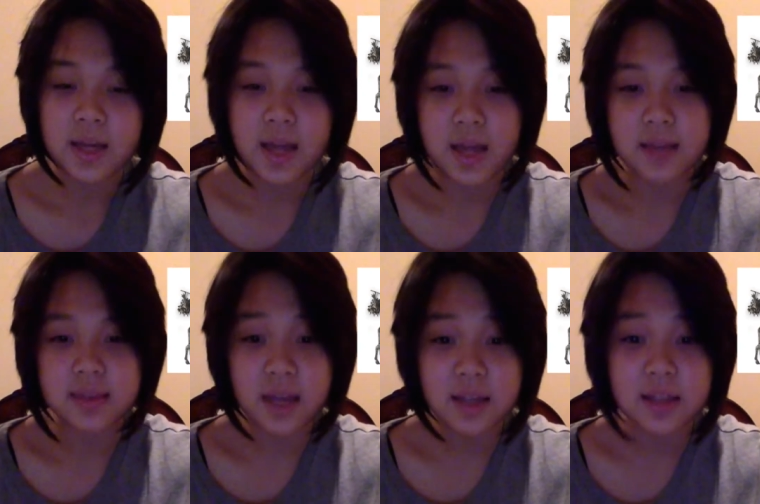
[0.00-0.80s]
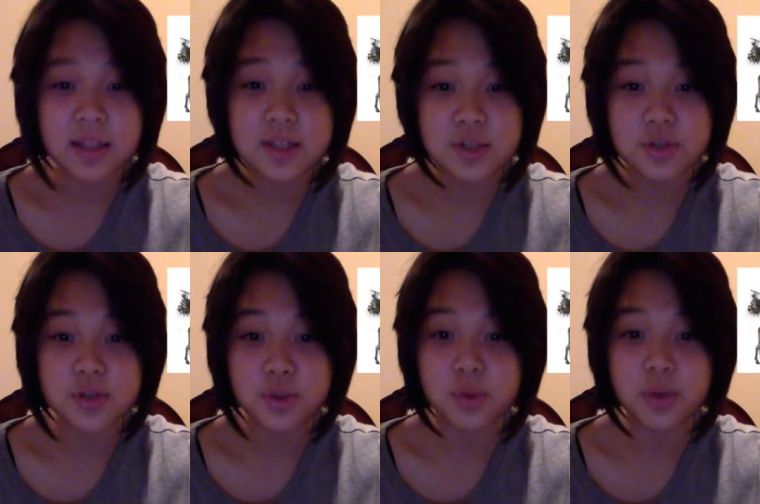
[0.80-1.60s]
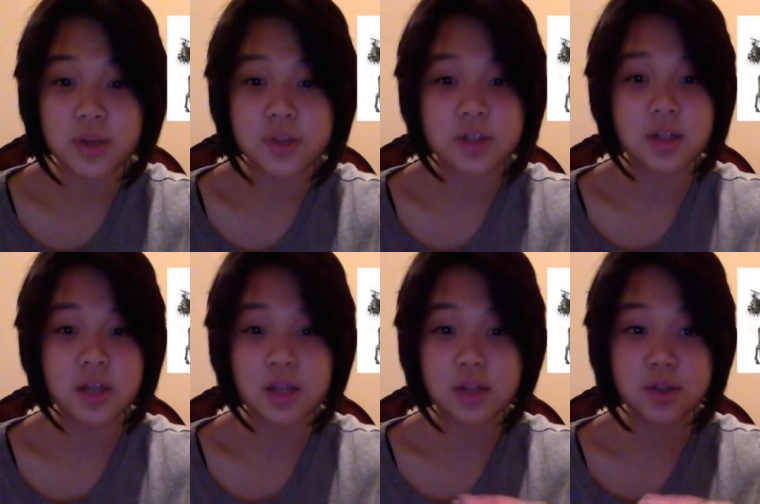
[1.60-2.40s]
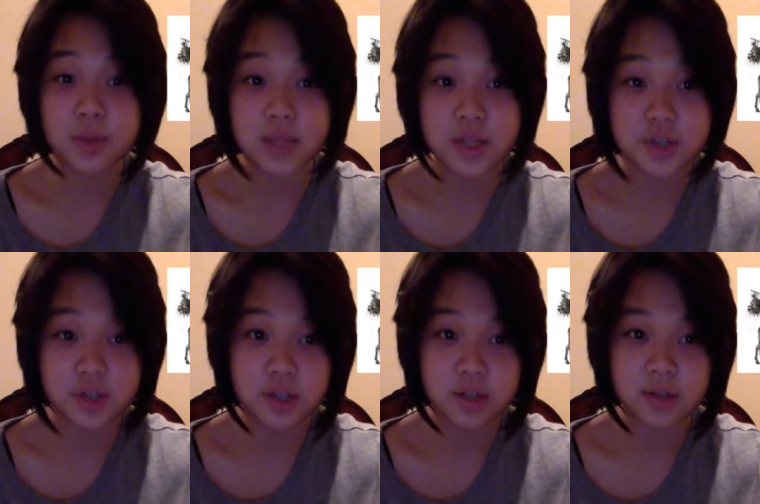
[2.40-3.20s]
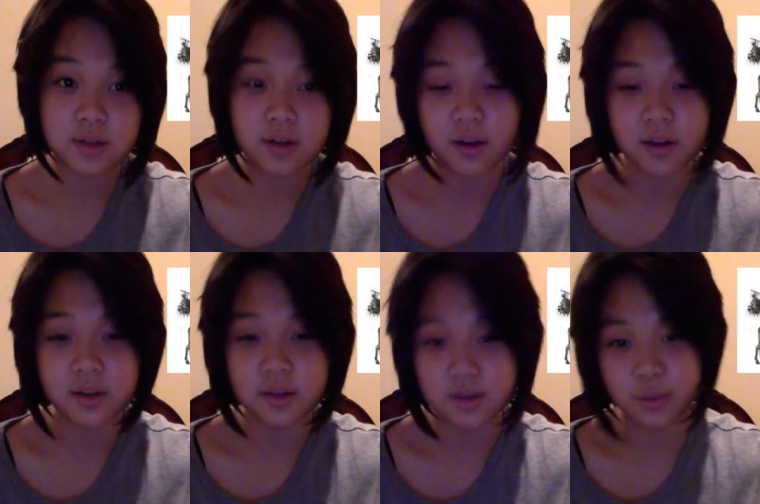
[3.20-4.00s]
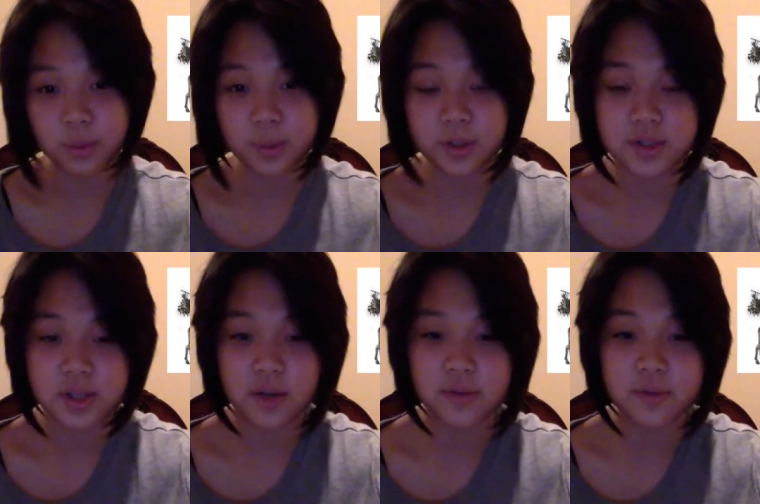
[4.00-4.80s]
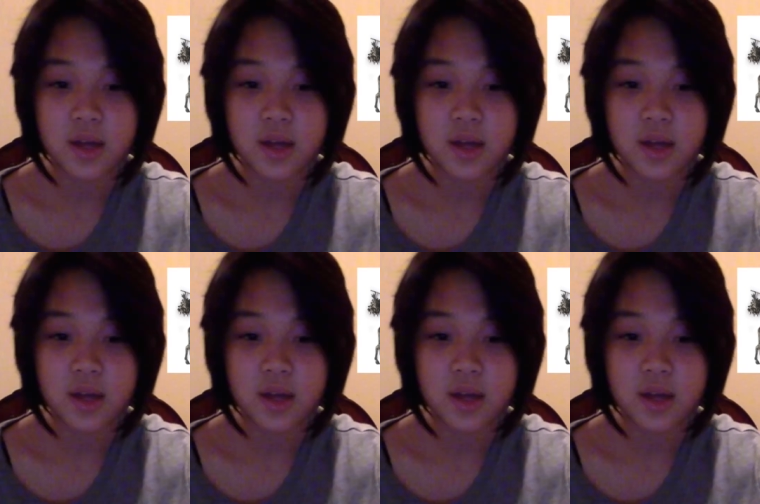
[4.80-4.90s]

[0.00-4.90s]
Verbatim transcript: And that leads your sole direction and sole attention on the woman herself,